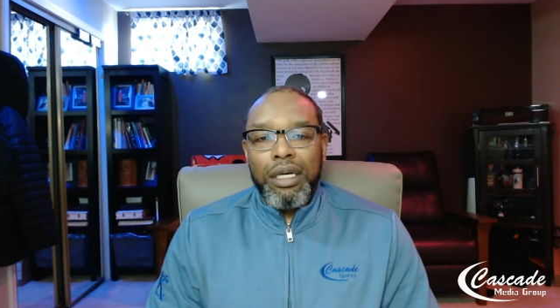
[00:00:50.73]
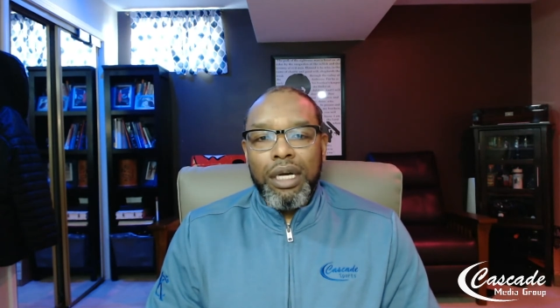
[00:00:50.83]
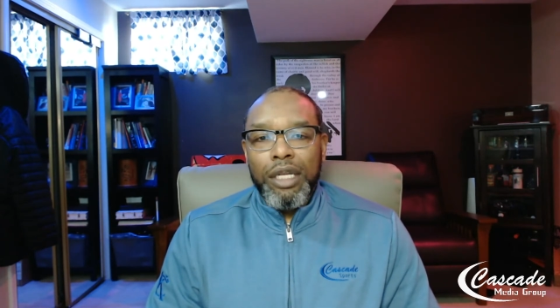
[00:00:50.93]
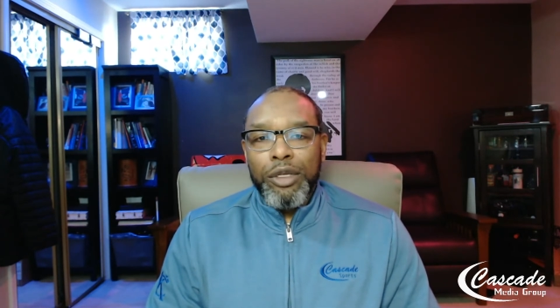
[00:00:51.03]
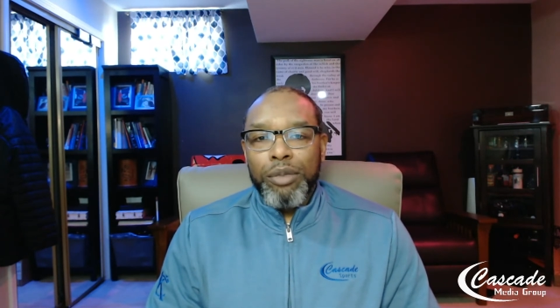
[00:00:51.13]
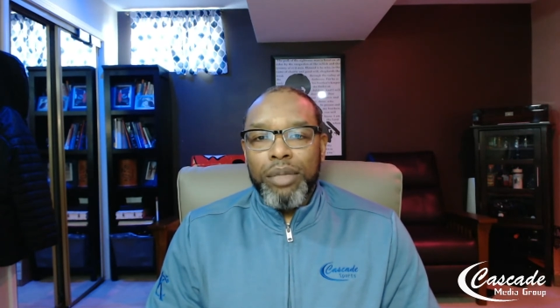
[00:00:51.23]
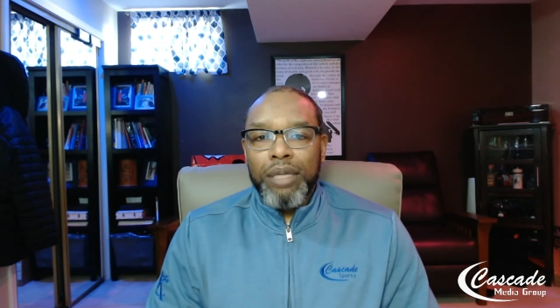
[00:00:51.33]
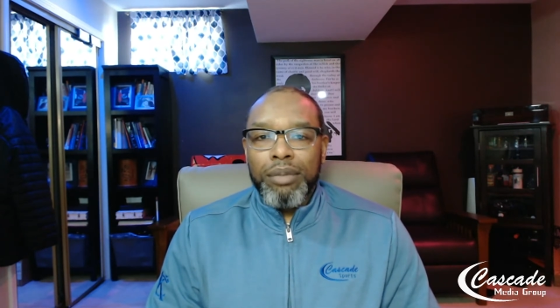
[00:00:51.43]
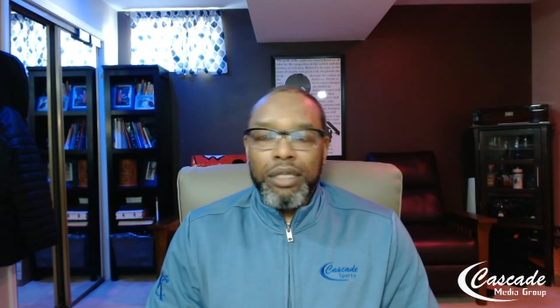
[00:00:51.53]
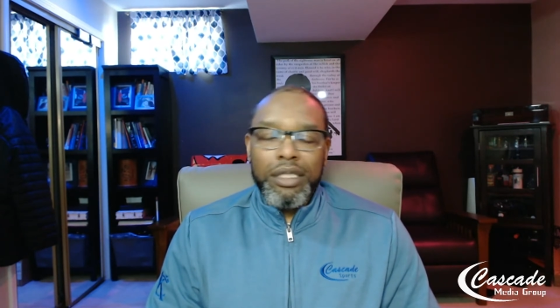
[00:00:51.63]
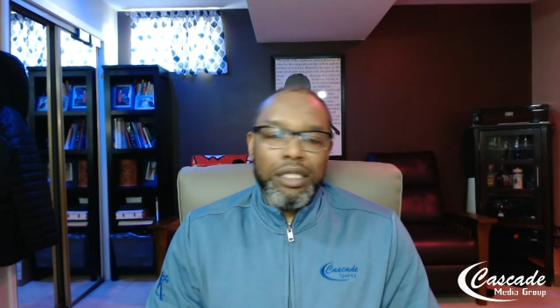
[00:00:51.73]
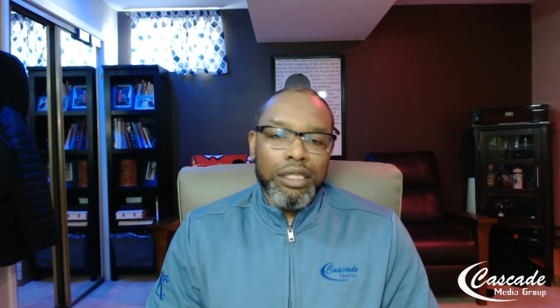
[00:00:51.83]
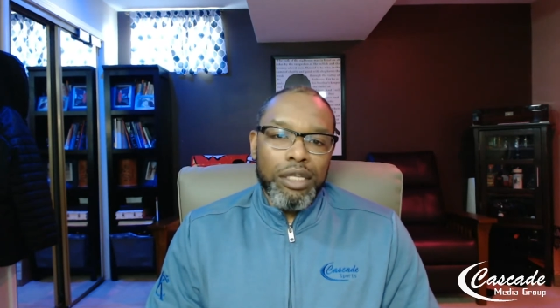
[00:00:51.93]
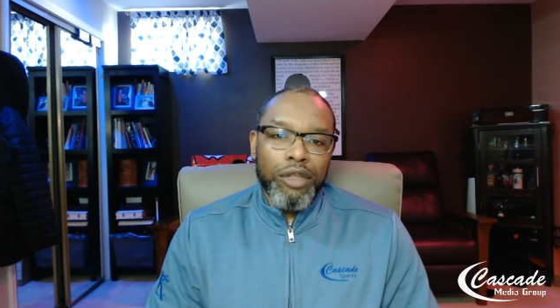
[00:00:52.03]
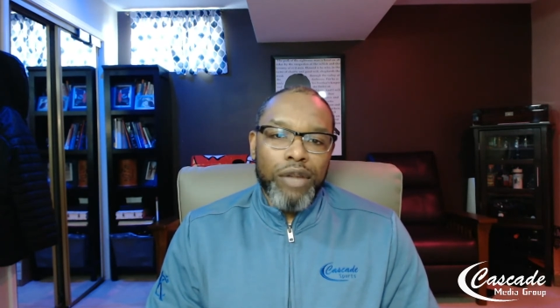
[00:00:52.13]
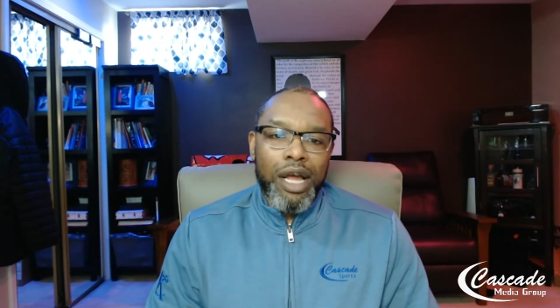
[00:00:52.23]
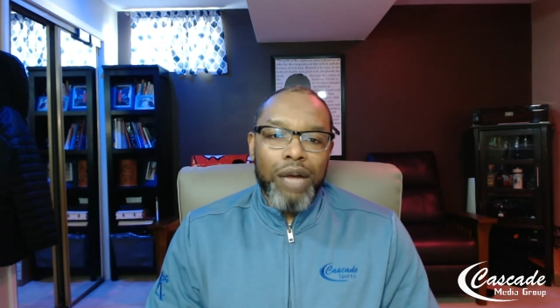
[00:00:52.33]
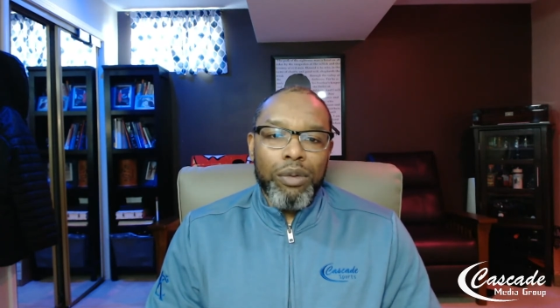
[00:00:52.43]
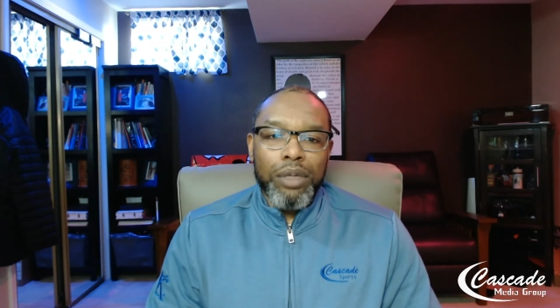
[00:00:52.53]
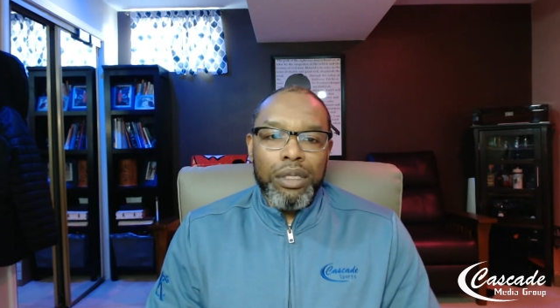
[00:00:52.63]
a little bit because that's another
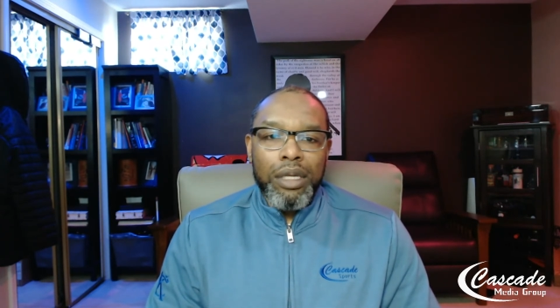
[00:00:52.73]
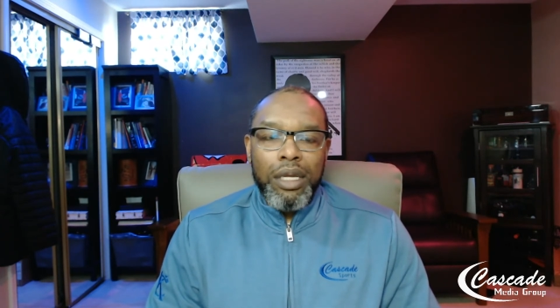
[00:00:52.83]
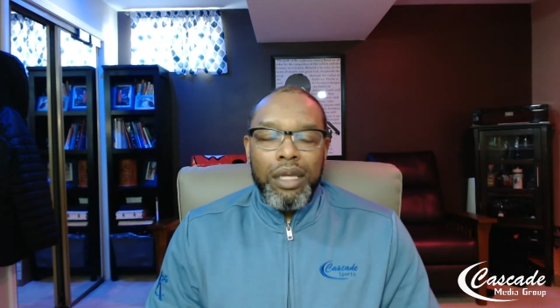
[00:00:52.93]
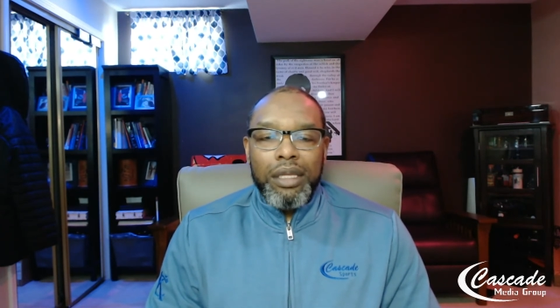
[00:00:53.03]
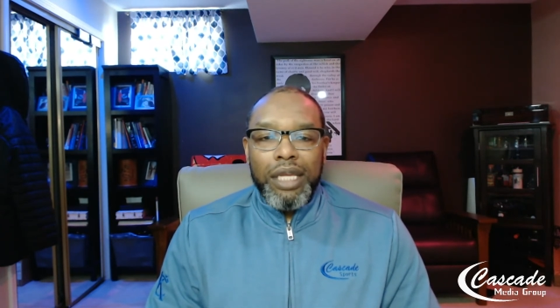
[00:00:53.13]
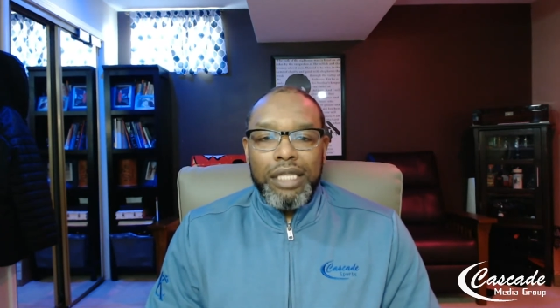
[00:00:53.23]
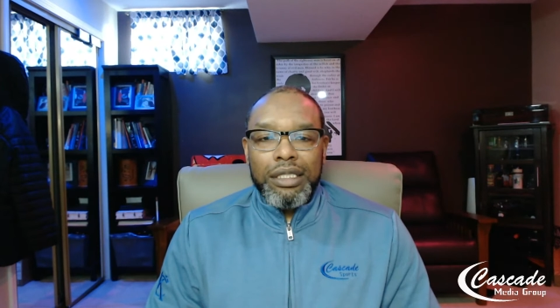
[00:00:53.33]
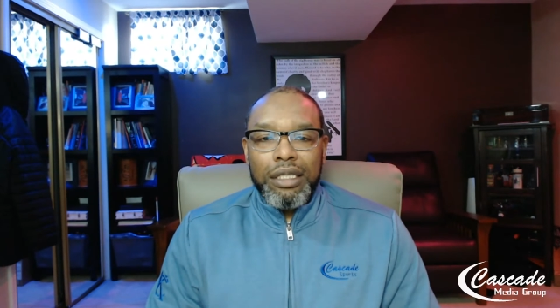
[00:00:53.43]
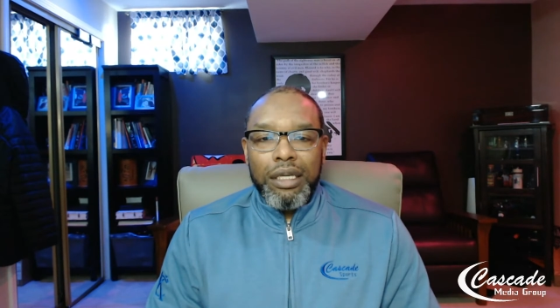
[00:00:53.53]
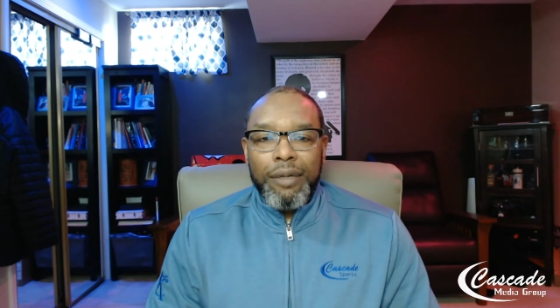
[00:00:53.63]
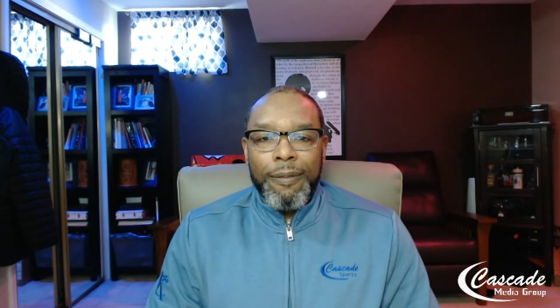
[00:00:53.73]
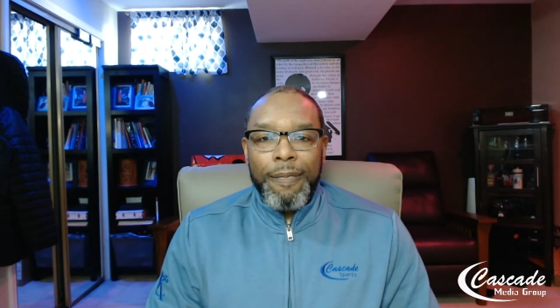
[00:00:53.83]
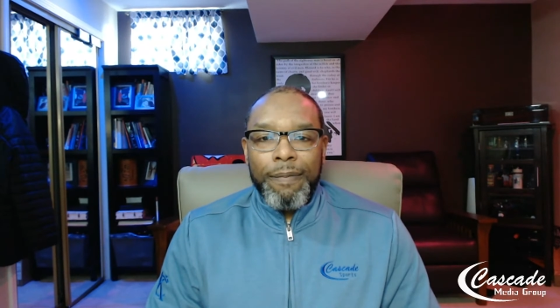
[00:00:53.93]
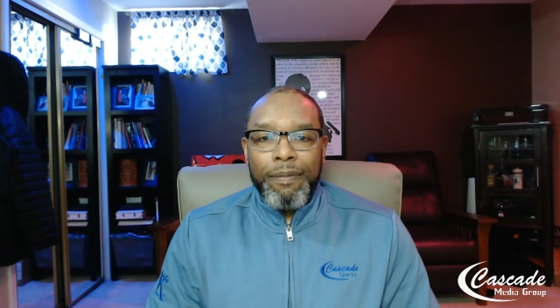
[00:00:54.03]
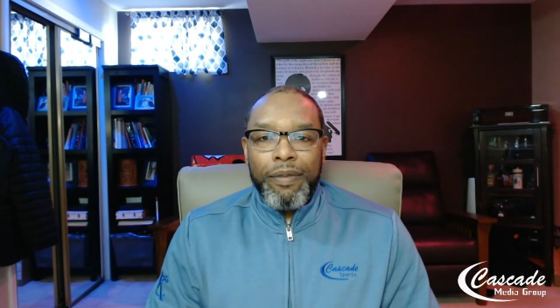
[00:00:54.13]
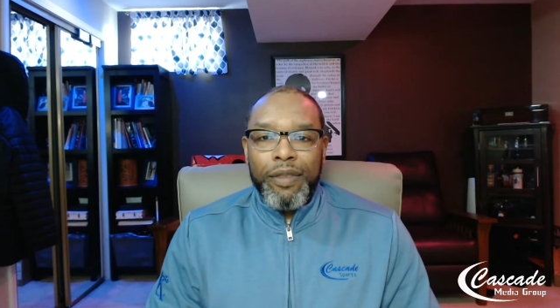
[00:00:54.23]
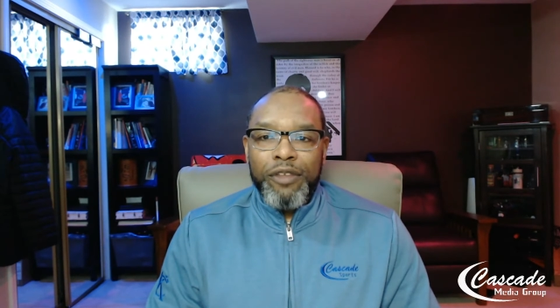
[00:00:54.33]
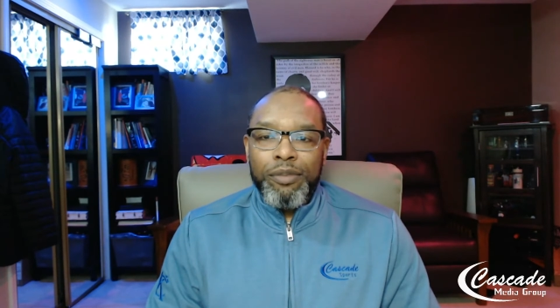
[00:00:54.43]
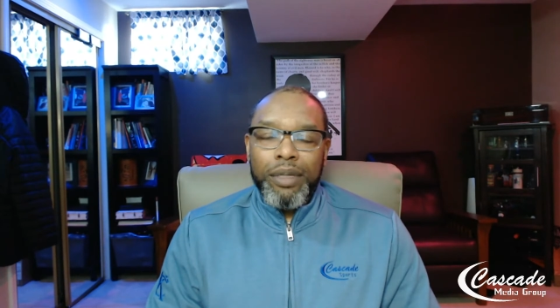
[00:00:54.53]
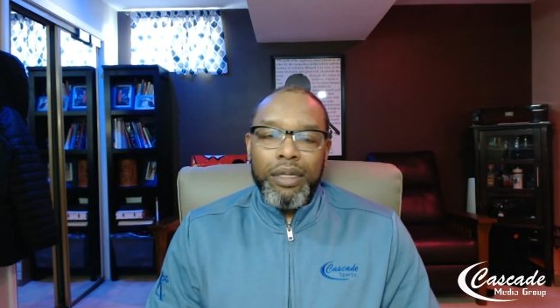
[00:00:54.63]
hot one that's uh,
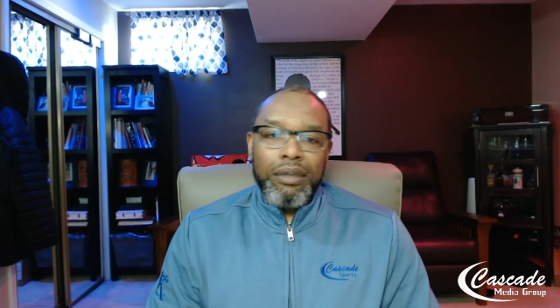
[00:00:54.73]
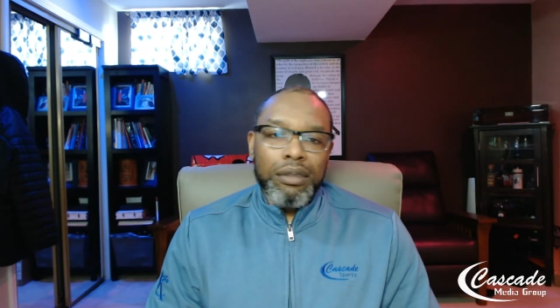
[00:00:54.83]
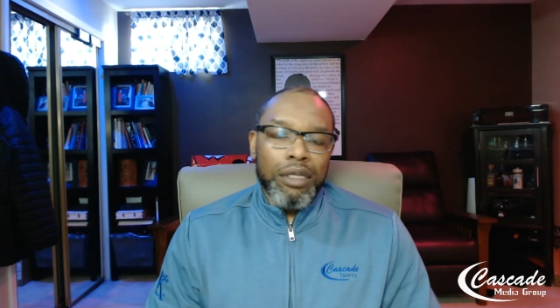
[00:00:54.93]
that's been